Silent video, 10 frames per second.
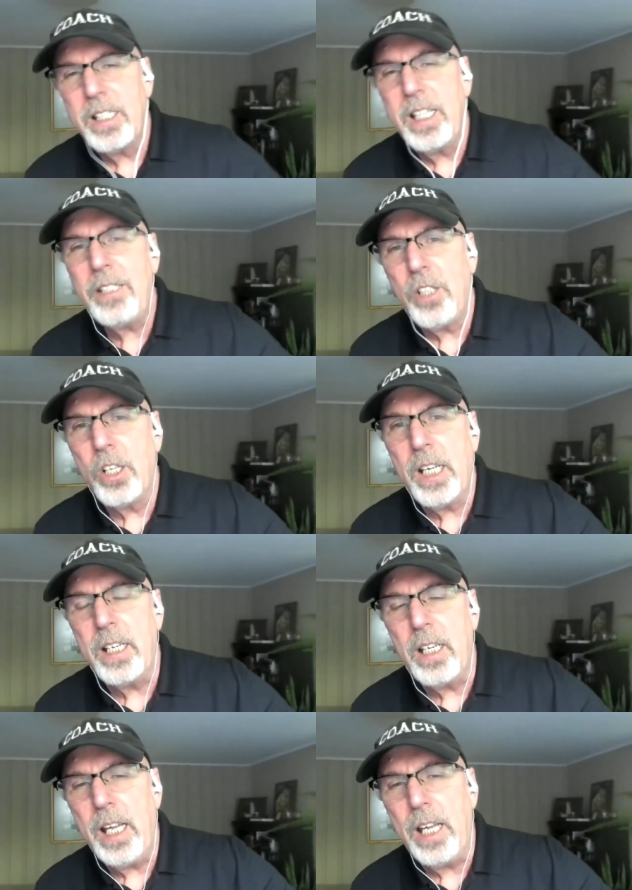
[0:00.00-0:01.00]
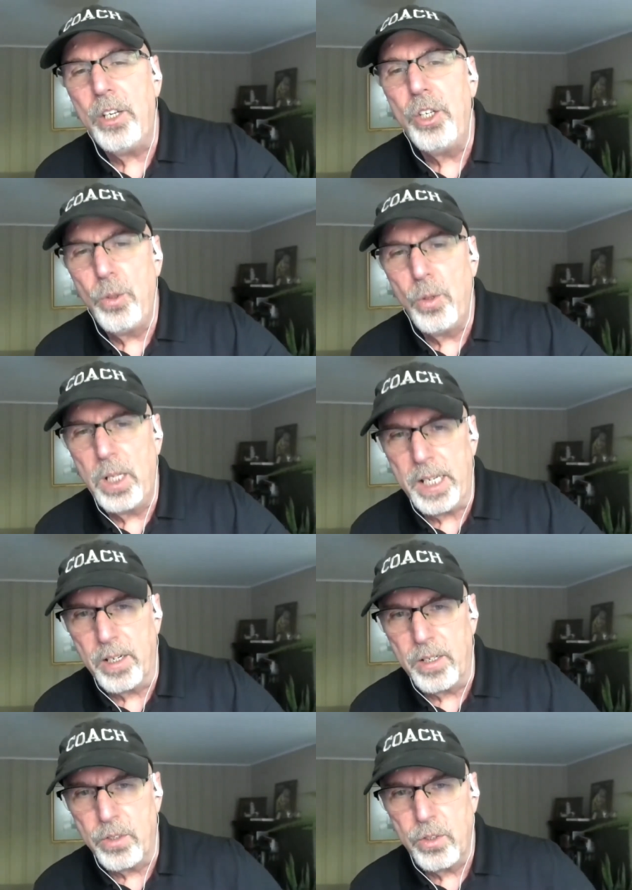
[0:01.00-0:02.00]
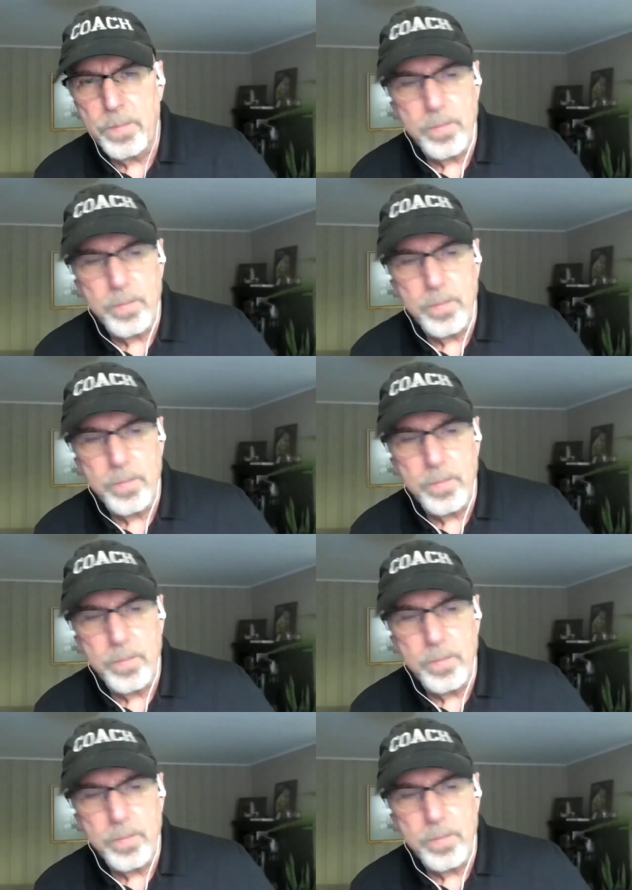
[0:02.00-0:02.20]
let's look at, at new leaders,